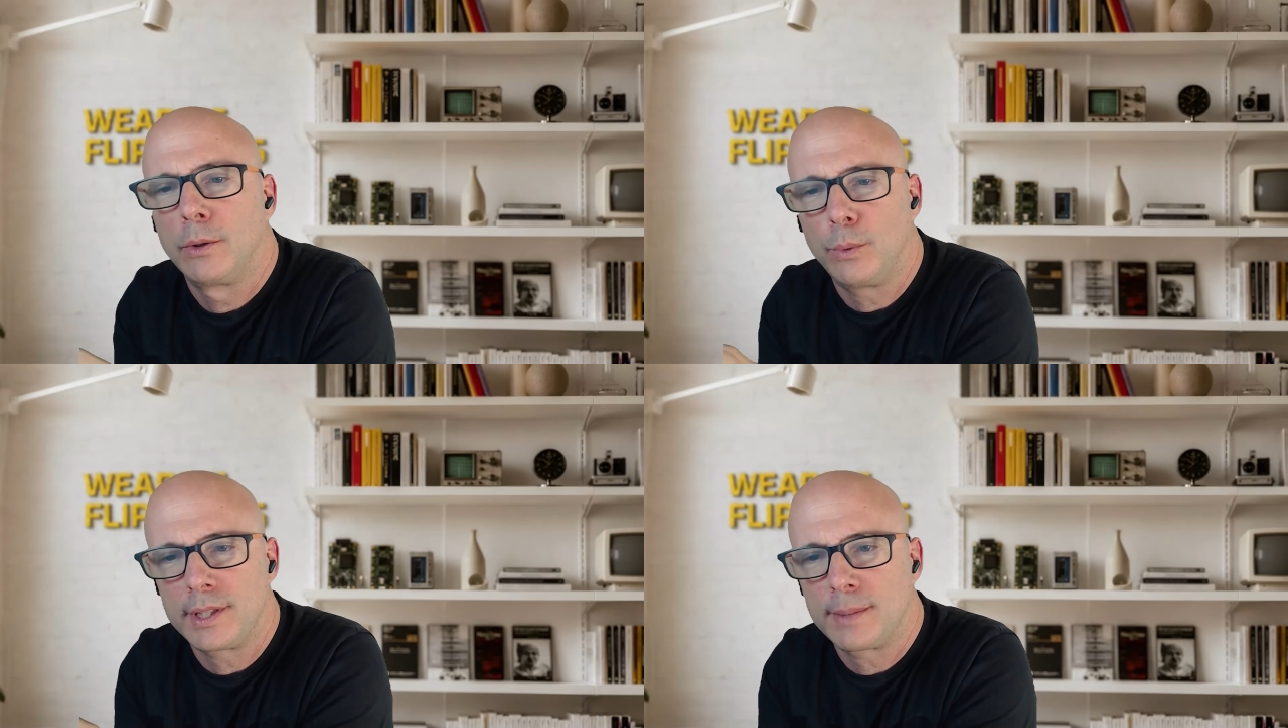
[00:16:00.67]

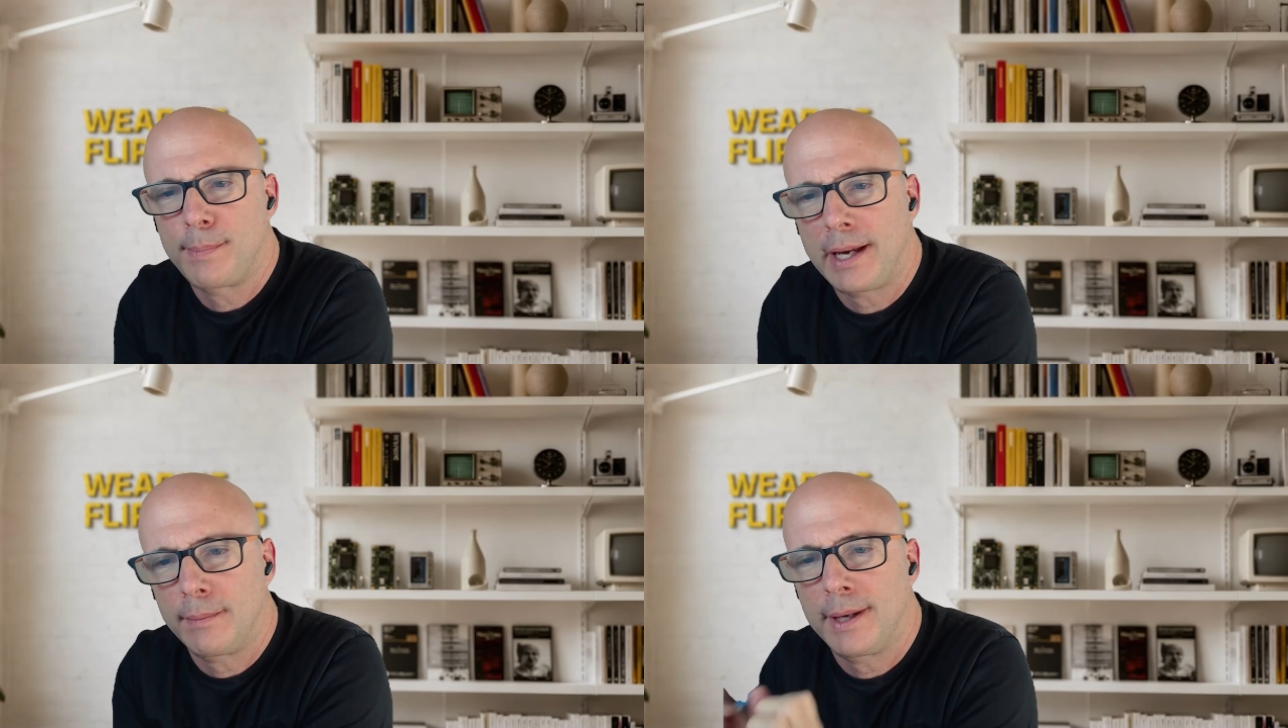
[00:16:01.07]
with
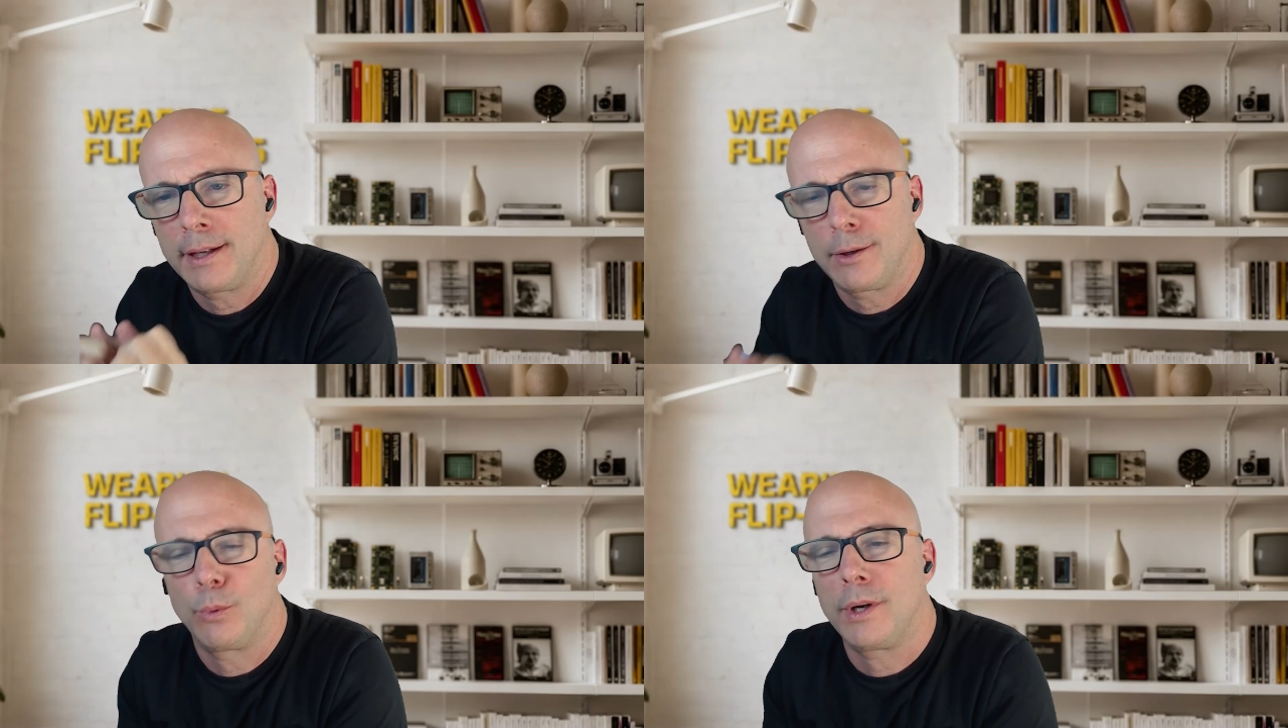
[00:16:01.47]

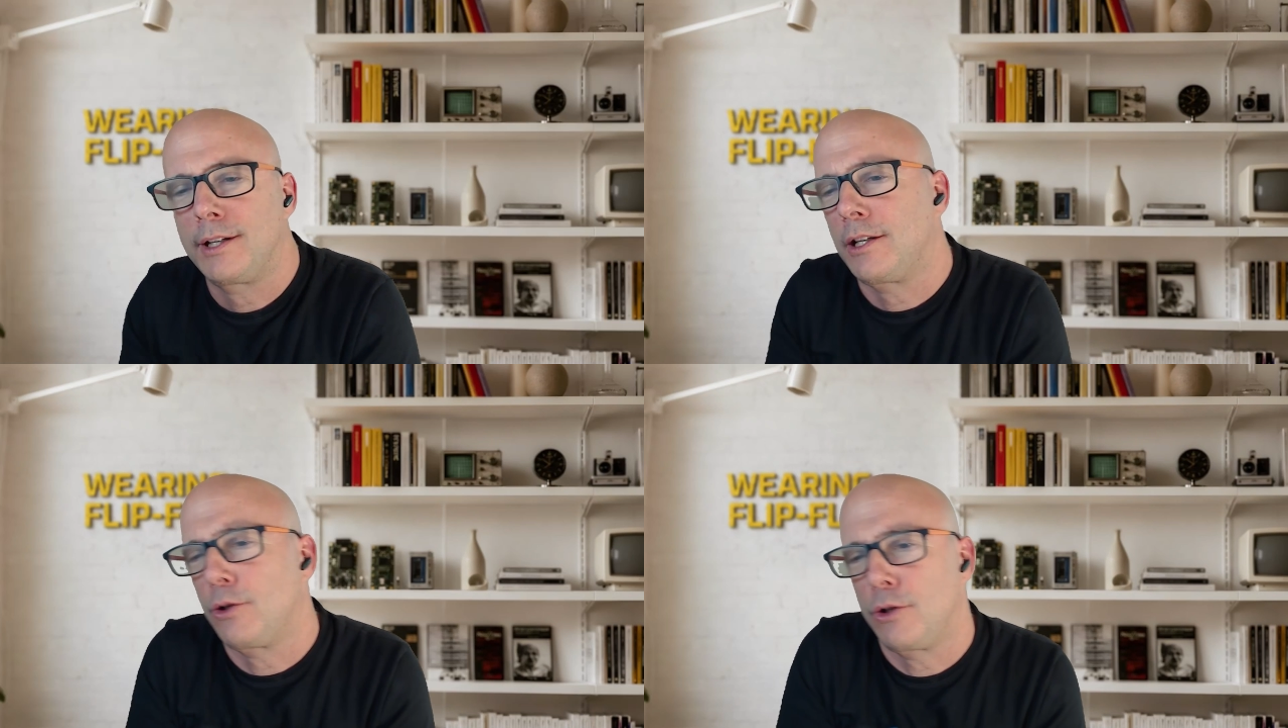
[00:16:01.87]
Specman? What
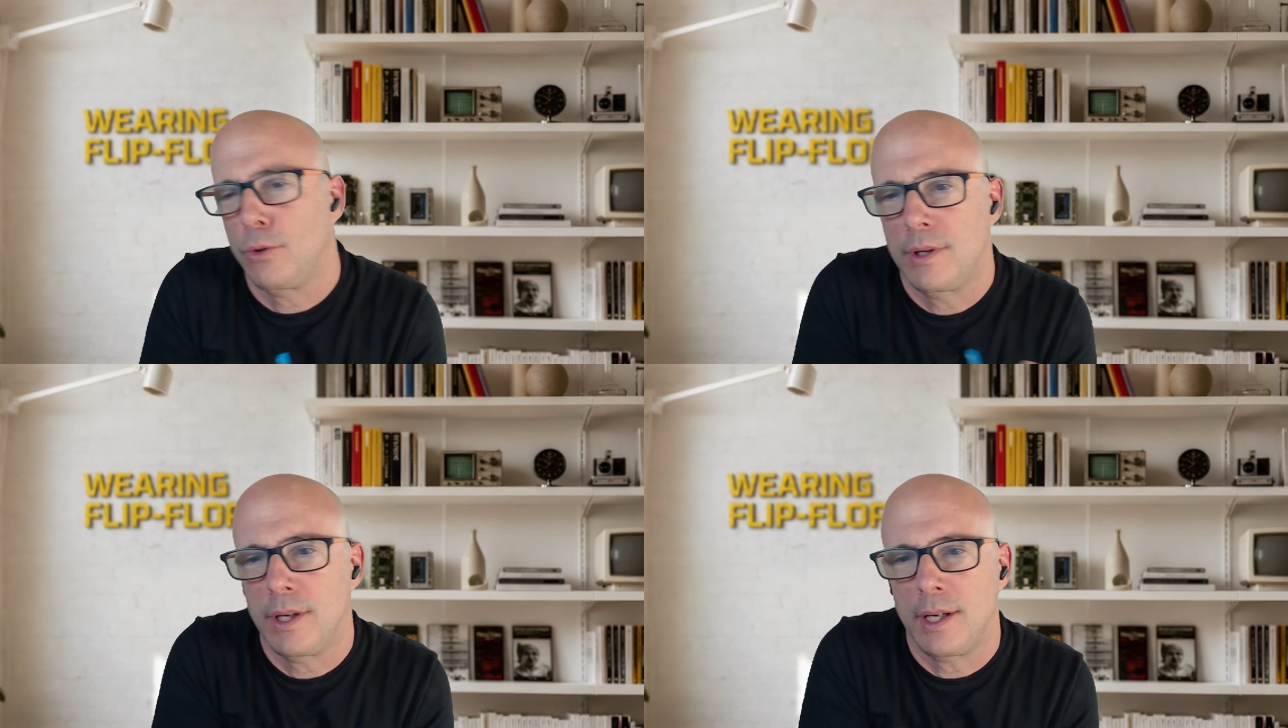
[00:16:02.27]
did you
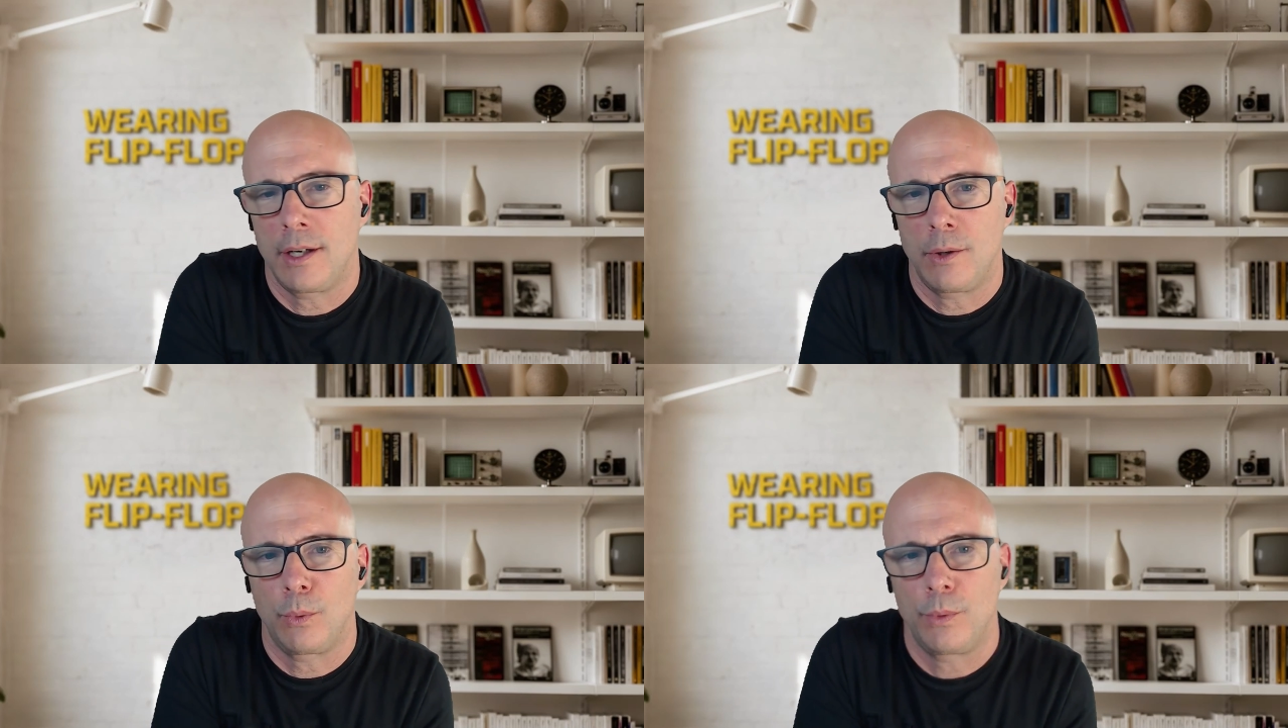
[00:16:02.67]
do
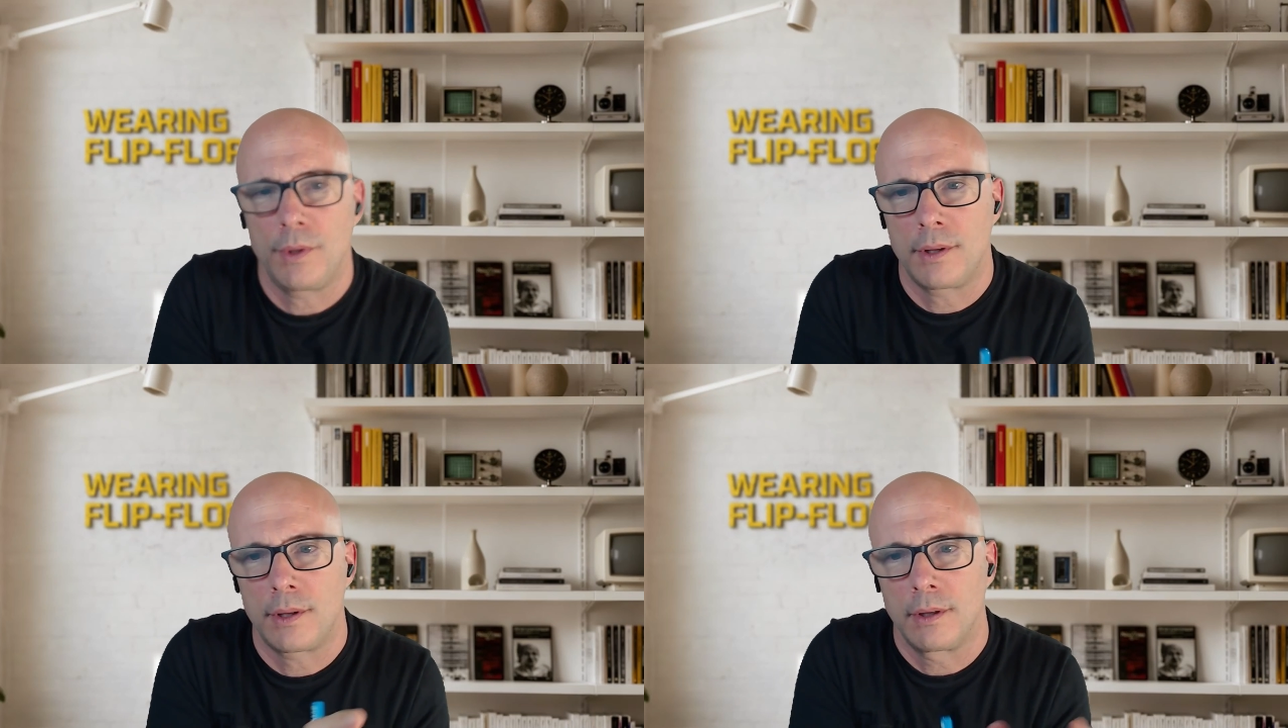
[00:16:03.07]
there
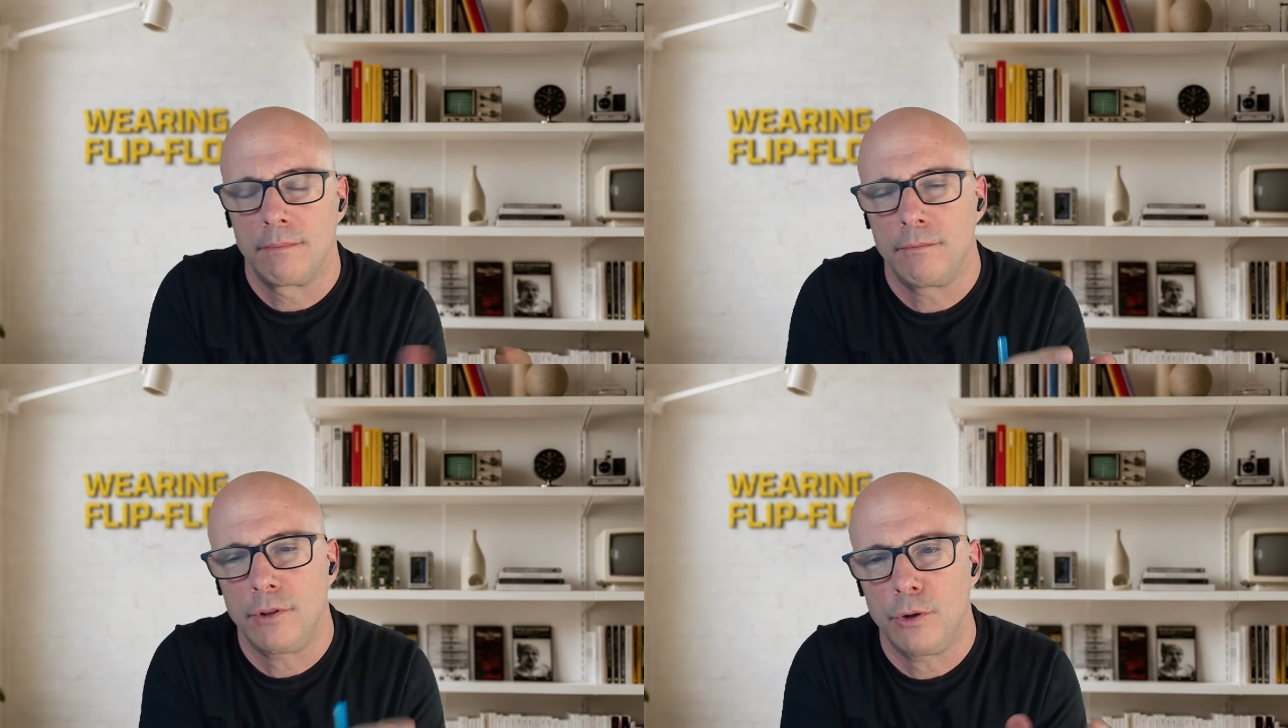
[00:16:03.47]
with
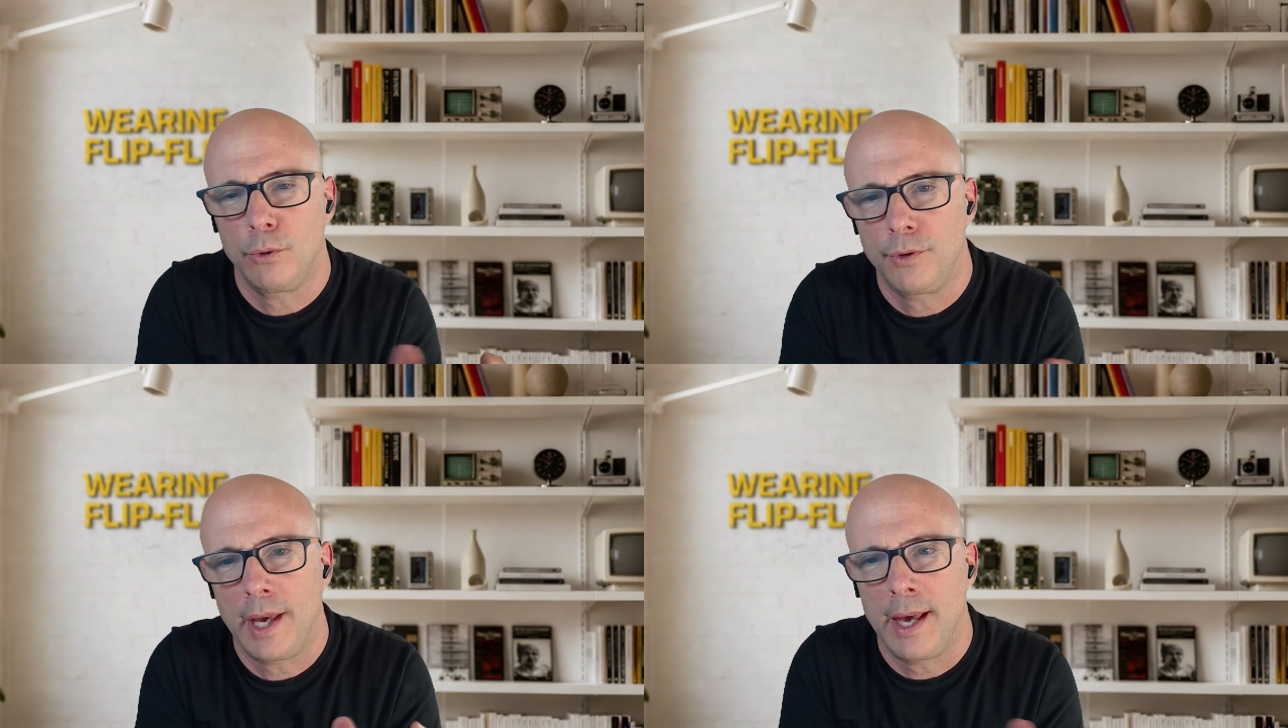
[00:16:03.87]

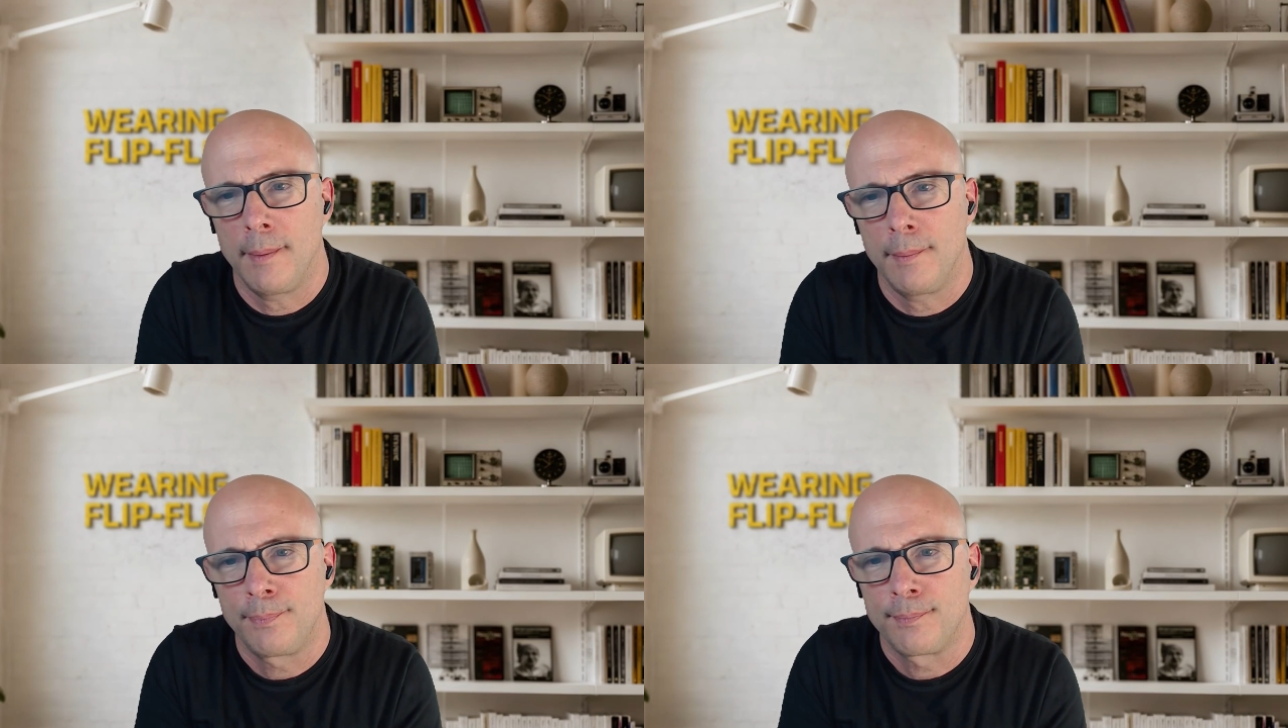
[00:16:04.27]

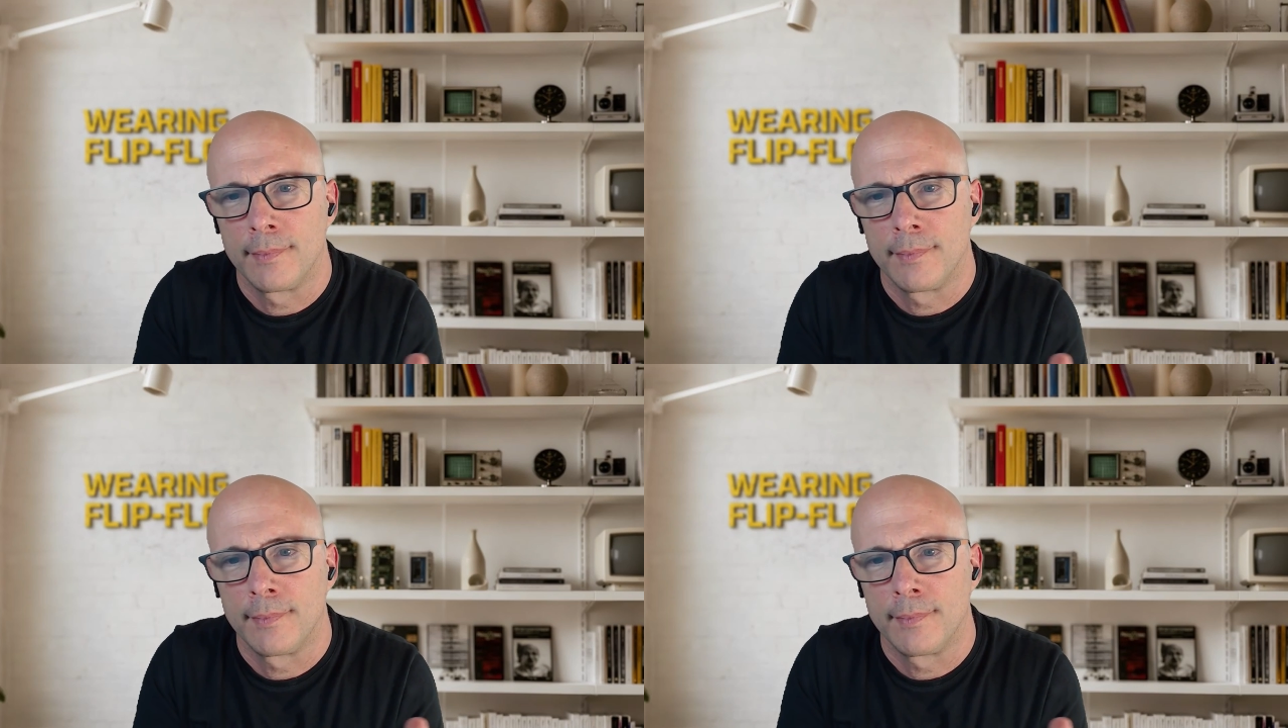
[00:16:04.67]
UVM?